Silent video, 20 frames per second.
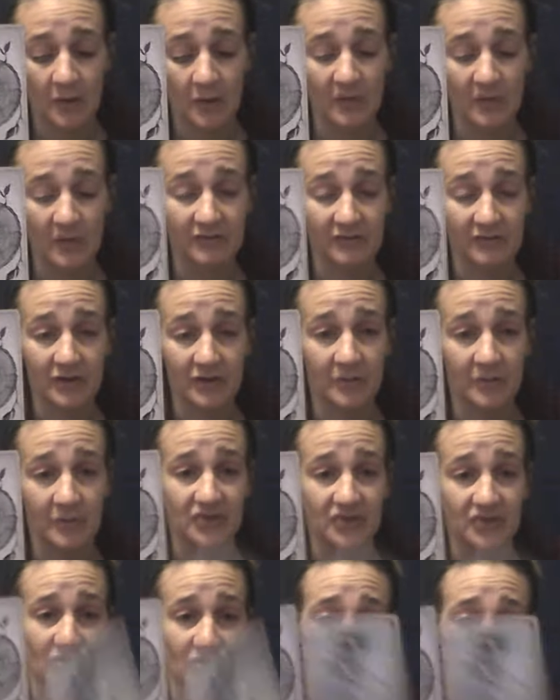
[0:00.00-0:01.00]
We have your
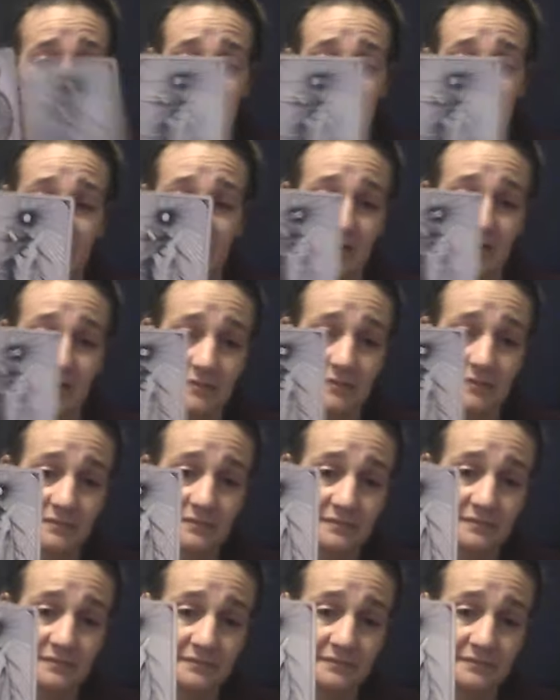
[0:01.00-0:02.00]
Major Arcana here,
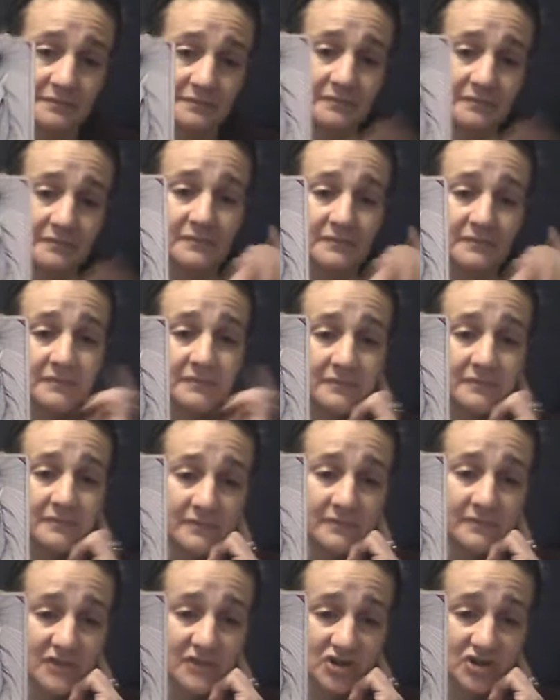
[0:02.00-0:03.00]

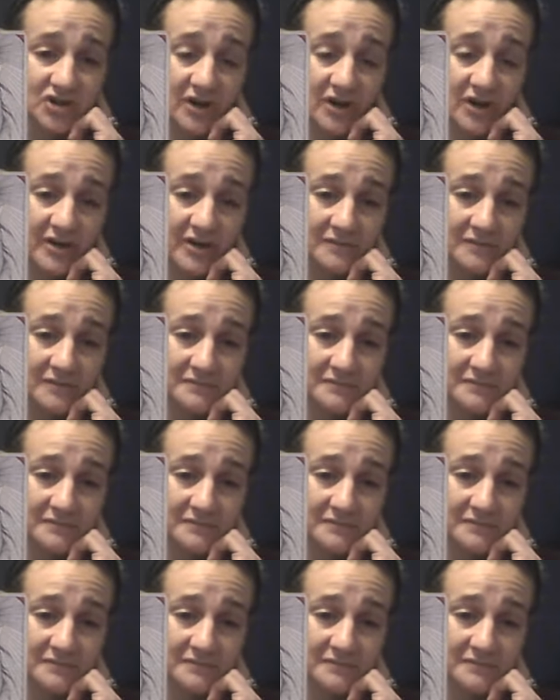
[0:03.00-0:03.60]
the Chariot.